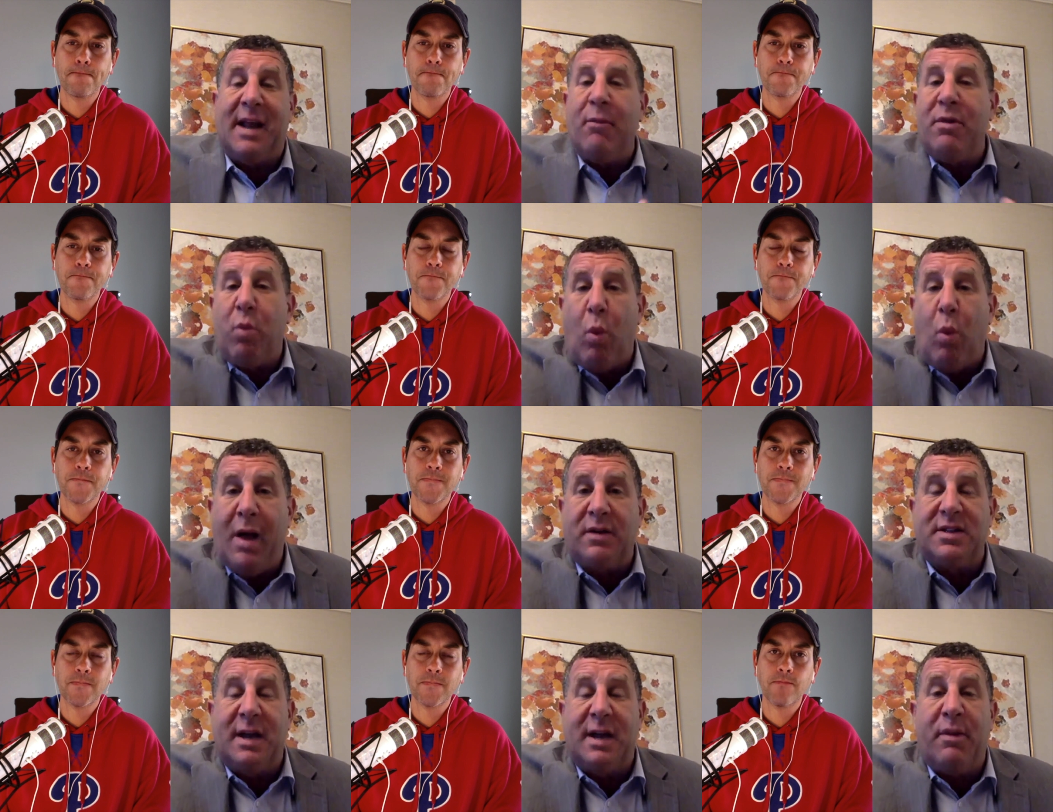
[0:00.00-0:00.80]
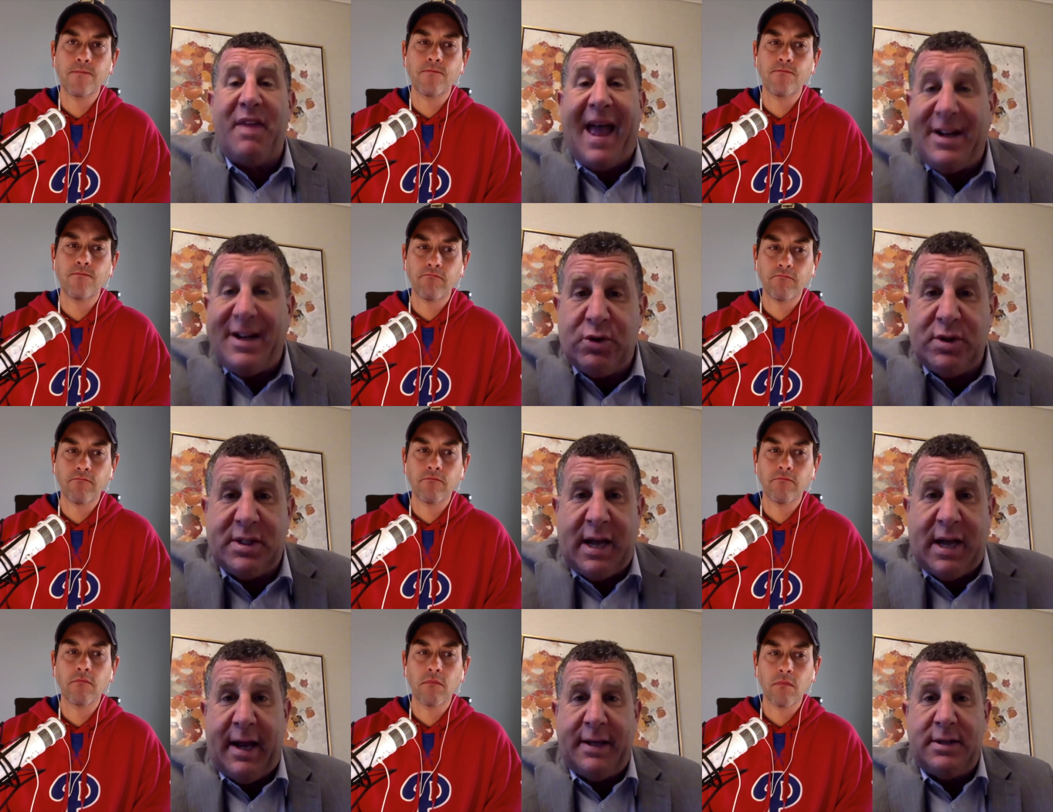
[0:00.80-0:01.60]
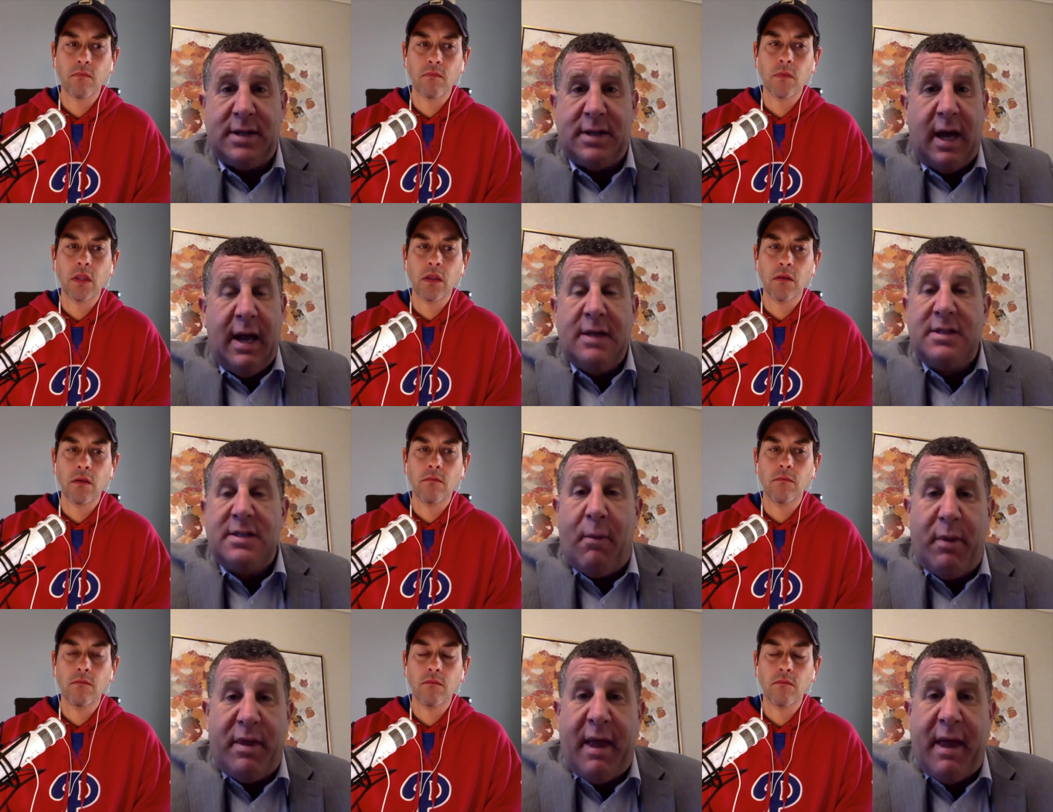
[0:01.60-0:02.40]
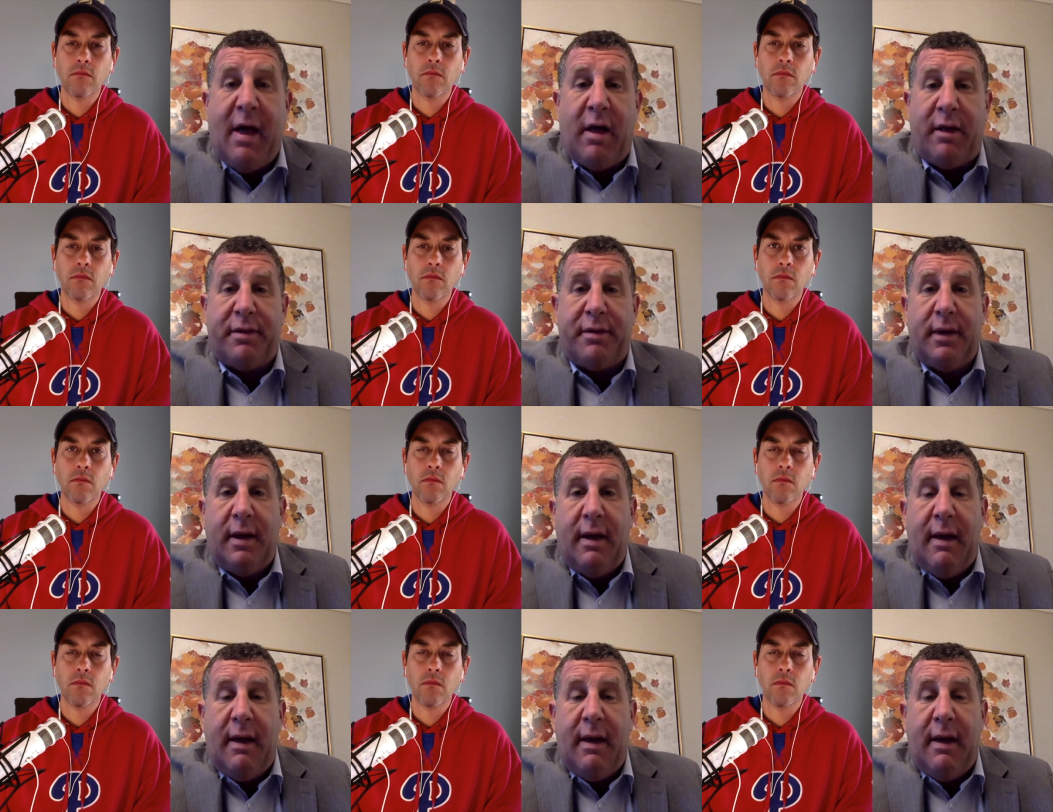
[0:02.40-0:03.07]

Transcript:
Speaker 1: same with wealth, same with exercise, same with health.